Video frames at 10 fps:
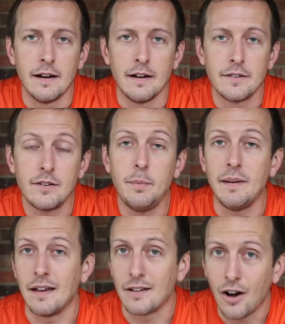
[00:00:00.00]

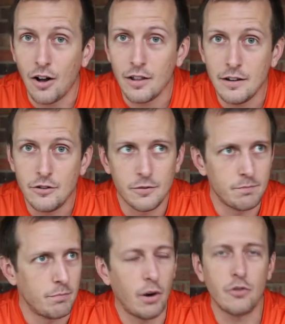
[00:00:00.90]
sleeping in college,
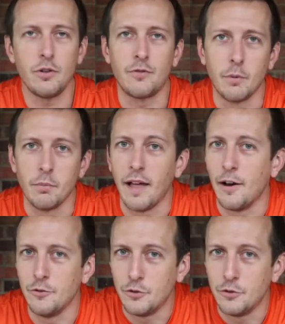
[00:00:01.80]
partially from loud